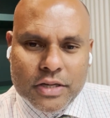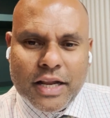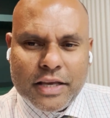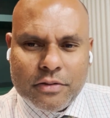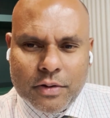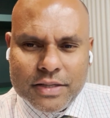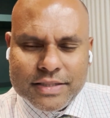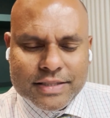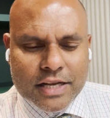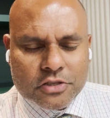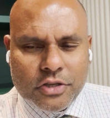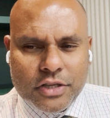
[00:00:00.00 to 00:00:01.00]
Likewise, it
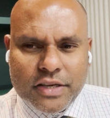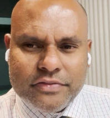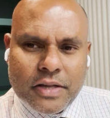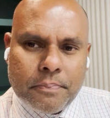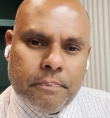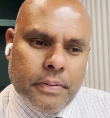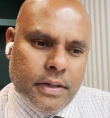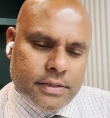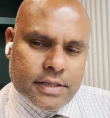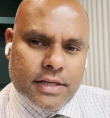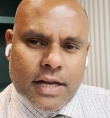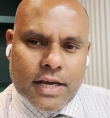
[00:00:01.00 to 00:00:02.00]
actually gives that
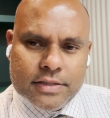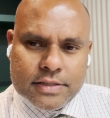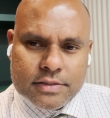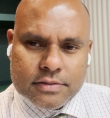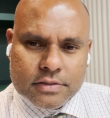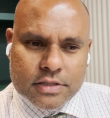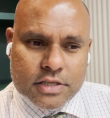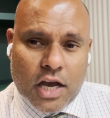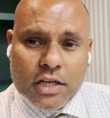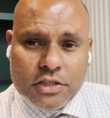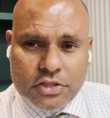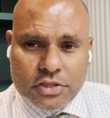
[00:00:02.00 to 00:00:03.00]
personalized
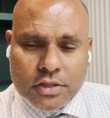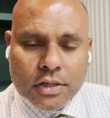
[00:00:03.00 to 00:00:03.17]
touch.